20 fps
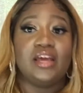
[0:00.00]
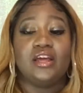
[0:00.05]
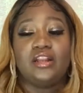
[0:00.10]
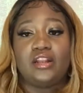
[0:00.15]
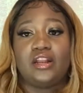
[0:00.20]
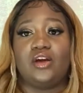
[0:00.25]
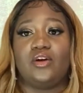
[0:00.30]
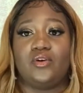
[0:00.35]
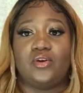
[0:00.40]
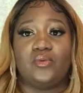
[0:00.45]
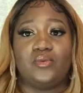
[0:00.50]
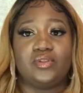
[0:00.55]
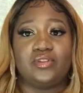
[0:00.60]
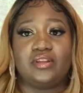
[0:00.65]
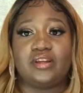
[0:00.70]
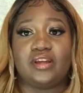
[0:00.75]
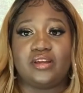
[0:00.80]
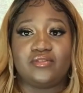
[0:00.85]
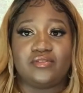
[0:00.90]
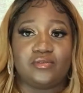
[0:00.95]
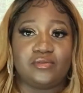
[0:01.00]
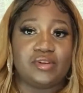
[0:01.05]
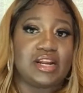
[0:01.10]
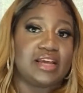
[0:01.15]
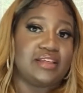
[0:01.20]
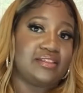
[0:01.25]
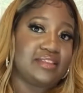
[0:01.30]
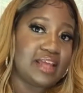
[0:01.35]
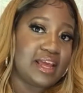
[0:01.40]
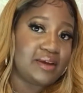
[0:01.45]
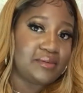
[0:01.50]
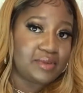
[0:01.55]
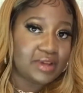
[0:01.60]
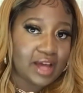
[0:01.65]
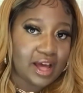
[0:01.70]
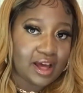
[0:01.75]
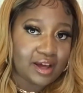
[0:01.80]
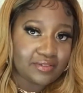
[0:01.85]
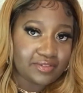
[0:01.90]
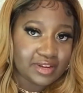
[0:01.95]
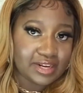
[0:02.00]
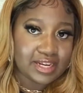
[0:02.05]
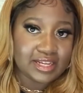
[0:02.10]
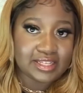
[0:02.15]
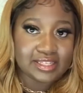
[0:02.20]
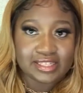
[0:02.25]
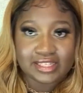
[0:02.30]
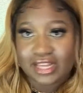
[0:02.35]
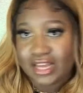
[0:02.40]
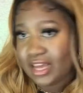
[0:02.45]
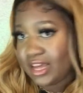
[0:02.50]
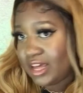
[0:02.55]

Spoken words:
No, it wasn't giving me that same confidence.